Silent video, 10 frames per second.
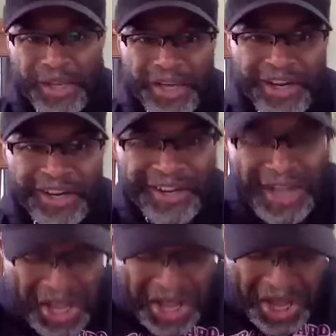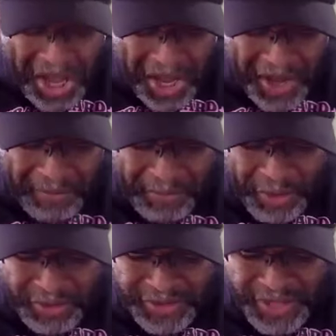up here.
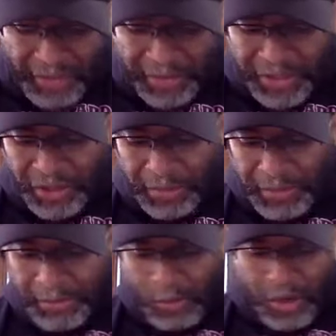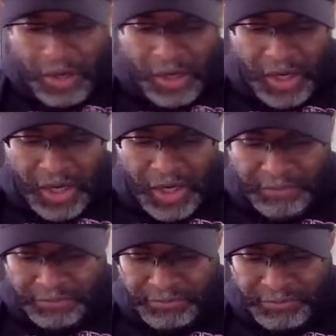Tell me a little bit more.
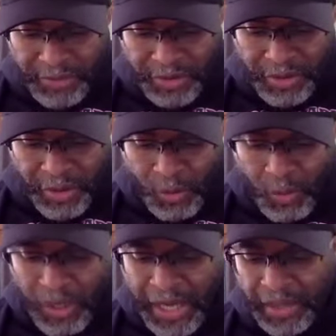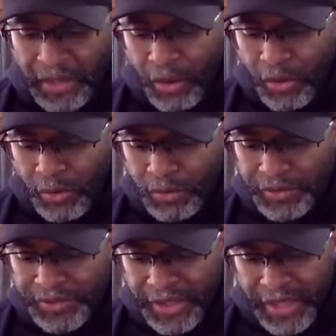What kind of
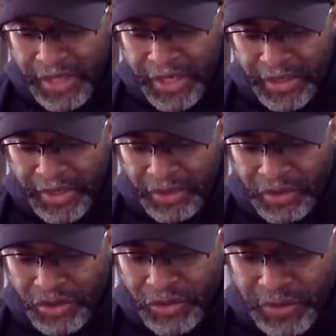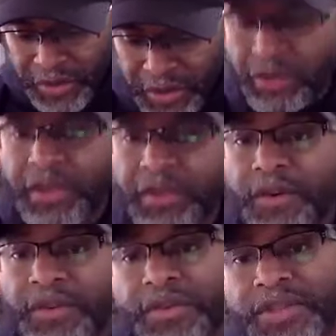goals that you're shooting or looking
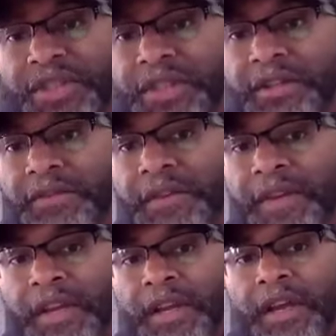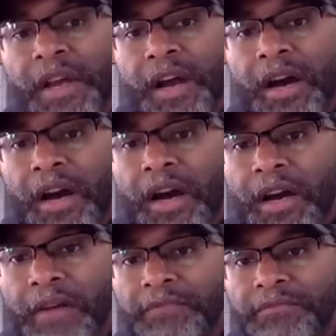forward to achieve?
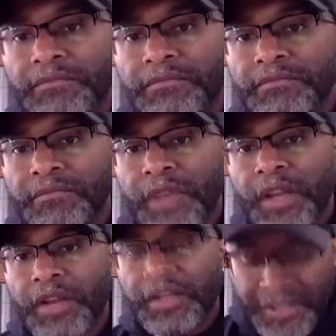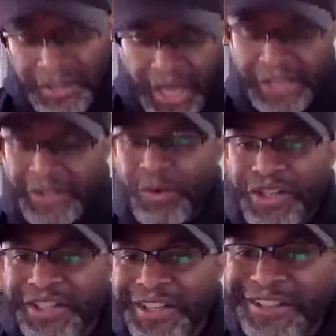Um, this is the last
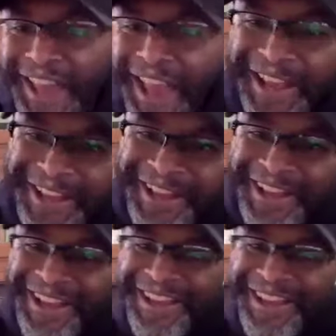question of the day